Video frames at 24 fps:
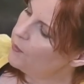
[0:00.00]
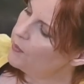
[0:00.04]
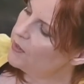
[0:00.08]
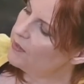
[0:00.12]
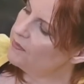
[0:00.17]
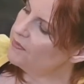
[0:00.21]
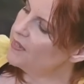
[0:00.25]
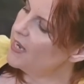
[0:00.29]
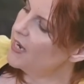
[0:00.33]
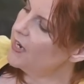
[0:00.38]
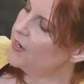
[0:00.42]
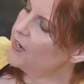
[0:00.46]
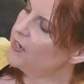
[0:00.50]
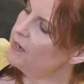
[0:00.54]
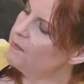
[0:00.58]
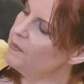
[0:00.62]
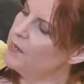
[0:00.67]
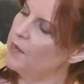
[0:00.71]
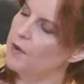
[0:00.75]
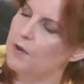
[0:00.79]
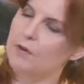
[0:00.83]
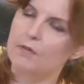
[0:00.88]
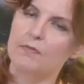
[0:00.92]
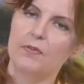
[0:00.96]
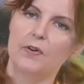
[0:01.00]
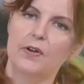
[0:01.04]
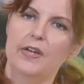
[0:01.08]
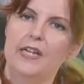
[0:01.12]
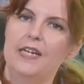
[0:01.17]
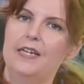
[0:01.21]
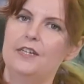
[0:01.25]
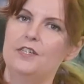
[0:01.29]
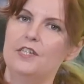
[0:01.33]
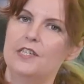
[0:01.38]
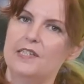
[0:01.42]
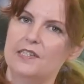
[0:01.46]
would have carried me over
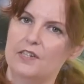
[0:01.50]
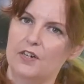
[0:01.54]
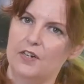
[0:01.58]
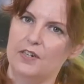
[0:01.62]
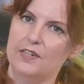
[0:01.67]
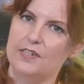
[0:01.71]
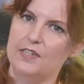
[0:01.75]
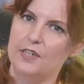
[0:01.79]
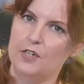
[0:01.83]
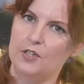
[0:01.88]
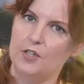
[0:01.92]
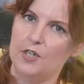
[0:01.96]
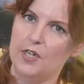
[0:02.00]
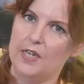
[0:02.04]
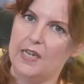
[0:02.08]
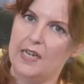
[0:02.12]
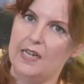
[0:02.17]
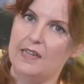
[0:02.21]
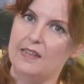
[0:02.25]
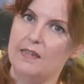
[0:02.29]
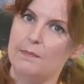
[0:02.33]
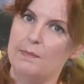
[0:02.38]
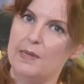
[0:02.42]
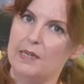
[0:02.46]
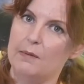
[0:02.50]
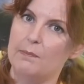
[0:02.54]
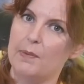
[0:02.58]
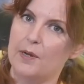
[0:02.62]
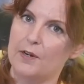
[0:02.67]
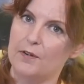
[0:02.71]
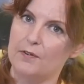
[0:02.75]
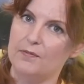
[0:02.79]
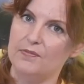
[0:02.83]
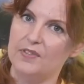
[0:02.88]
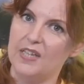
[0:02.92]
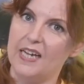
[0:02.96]
in to start stitching in the big
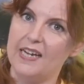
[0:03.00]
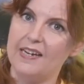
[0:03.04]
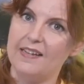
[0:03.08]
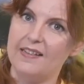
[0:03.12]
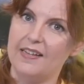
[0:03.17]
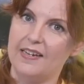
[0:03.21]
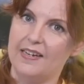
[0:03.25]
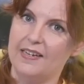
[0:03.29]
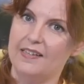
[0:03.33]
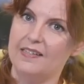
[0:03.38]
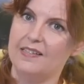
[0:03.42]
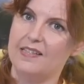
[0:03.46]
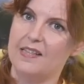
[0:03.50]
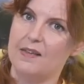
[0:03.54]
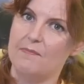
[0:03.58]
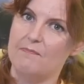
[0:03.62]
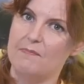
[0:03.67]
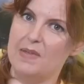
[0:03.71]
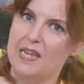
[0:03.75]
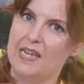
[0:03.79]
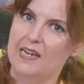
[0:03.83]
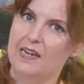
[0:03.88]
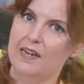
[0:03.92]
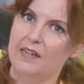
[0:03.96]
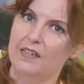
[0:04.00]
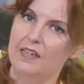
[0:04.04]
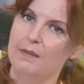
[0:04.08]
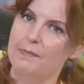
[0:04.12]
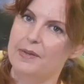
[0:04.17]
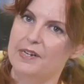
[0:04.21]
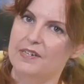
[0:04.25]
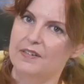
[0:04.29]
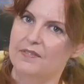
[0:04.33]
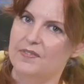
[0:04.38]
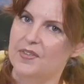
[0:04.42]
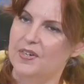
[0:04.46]
butterfly that is the main
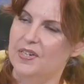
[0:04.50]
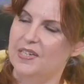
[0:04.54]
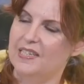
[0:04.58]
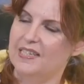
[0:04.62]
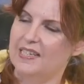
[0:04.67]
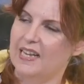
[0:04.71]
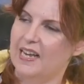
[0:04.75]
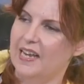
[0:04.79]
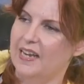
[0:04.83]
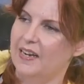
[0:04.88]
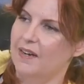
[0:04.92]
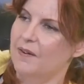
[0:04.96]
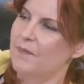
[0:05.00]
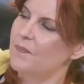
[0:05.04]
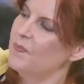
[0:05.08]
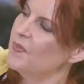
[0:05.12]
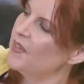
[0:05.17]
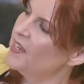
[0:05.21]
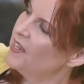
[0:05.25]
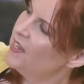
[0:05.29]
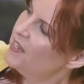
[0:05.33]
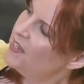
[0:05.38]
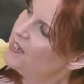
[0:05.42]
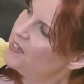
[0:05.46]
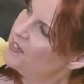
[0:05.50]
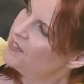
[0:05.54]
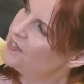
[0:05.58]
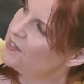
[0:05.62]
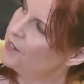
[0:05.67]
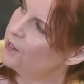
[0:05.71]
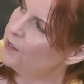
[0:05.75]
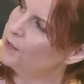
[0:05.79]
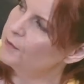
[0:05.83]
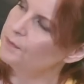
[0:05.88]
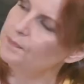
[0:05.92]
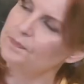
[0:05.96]
element of the design.
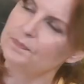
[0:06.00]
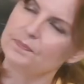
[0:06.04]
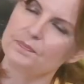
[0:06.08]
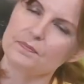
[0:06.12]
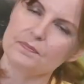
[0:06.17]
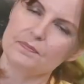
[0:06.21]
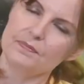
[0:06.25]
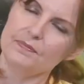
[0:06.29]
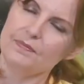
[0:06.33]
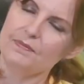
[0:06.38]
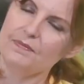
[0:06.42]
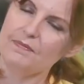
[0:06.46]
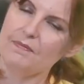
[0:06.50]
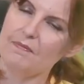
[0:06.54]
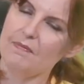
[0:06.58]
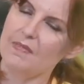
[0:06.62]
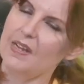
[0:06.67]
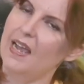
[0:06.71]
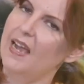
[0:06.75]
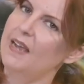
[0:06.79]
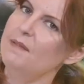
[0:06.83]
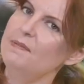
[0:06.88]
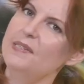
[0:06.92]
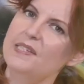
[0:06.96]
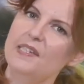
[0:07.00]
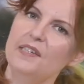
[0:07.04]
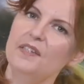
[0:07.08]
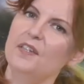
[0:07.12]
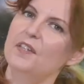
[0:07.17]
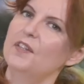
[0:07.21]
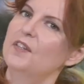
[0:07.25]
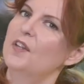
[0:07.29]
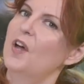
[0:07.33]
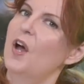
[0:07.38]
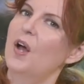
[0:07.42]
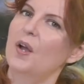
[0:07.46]
So I'm still a
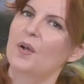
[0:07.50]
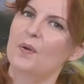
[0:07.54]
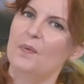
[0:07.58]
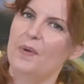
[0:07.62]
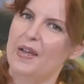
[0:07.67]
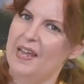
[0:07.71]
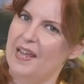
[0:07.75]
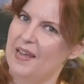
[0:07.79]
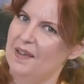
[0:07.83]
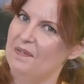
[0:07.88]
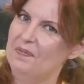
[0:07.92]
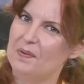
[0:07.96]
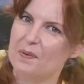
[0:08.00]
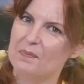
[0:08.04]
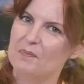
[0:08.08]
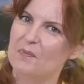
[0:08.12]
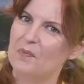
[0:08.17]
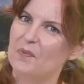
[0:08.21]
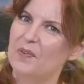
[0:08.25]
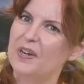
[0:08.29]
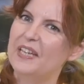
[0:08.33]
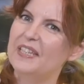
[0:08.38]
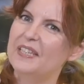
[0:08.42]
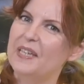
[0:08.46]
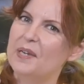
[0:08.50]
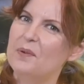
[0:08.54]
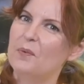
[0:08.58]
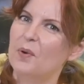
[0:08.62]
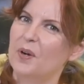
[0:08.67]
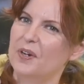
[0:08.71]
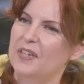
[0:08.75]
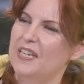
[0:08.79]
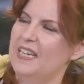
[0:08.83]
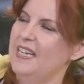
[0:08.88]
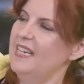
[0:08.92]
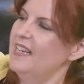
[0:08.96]
long way from really
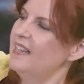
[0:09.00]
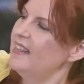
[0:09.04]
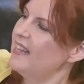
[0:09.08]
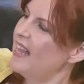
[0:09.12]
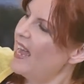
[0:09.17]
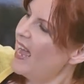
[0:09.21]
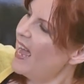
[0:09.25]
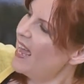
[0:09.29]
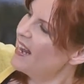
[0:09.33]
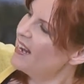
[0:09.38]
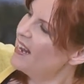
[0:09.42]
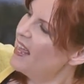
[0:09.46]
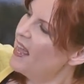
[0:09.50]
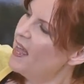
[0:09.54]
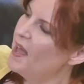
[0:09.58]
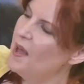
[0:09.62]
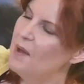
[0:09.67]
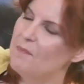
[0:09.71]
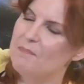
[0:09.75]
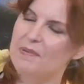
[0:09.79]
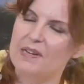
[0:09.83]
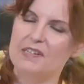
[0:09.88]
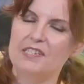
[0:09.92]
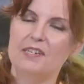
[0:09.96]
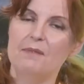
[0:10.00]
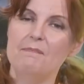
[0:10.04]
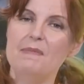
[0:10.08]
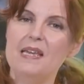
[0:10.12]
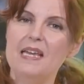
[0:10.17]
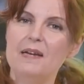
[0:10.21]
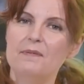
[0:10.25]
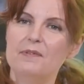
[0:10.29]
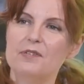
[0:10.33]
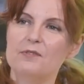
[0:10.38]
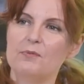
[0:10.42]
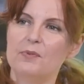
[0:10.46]
working in that. But to me,
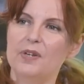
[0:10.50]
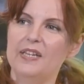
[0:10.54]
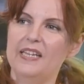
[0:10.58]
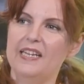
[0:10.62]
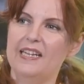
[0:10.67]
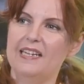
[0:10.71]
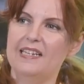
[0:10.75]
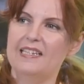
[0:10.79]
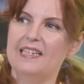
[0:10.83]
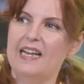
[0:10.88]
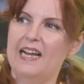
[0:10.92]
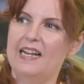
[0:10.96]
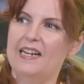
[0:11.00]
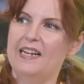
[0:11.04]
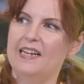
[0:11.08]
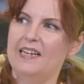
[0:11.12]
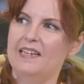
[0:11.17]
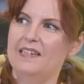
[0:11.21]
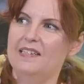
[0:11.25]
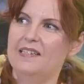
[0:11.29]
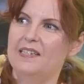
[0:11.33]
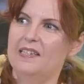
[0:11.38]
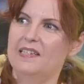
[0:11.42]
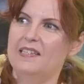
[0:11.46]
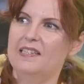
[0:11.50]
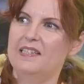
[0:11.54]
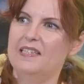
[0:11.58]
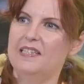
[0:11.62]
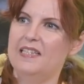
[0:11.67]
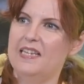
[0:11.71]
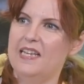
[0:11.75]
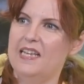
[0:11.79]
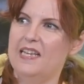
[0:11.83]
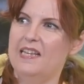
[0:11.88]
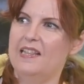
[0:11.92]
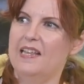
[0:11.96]
it was really exciting to
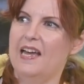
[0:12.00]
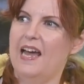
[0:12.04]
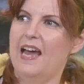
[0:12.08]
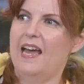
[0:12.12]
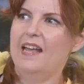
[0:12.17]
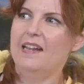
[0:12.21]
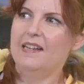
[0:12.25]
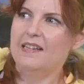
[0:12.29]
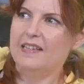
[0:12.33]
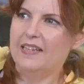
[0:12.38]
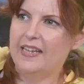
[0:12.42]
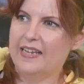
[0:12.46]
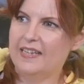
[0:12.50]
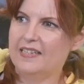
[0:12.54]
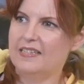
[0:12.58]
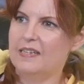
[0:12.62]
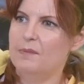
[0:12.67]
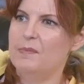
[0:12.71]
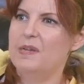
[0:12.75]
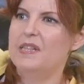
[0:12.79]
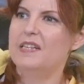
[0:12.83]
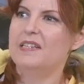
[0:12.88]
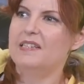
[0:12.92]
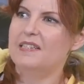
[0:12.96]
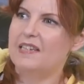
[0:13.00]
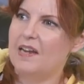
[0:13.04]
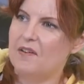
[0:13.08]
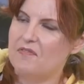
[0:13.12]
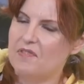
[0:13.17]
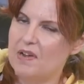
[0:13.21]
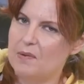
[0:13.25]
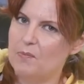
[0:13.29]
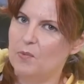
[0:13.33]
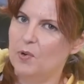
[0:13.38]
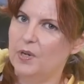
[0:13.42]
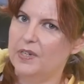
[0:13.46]
see that like some of the stuff
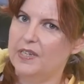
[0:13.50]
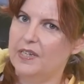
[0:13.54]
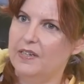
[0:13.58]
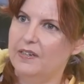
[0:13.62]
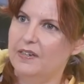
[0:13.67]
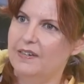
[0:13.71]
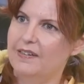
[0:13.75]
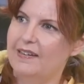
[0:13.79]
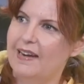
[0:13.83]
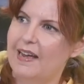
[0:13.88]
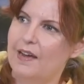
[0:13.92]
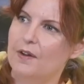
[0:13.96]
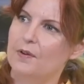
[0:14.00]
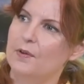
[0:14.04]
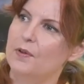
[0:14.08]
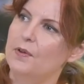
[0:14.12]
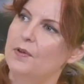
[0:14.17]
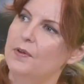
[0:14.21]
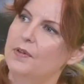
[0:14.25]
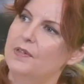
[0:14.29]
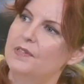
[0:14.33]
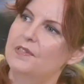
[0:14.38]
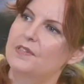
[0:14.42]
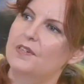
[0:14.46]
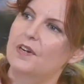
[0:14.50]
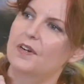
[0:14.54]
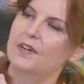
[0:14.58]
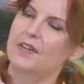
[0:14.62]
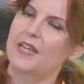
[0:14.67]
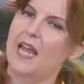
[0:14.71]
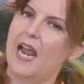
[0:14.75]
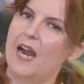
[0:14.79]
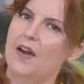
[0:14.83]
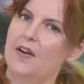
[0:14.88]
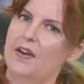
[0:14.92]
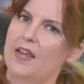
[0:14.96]
I'm working on now could start
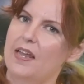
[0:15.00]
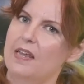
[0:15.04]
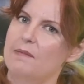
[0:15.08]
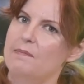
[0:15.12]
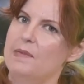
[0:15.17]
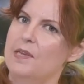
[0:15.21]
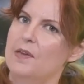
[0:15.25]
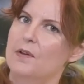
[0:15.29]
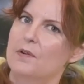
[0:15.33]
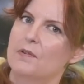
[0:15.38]
carrying me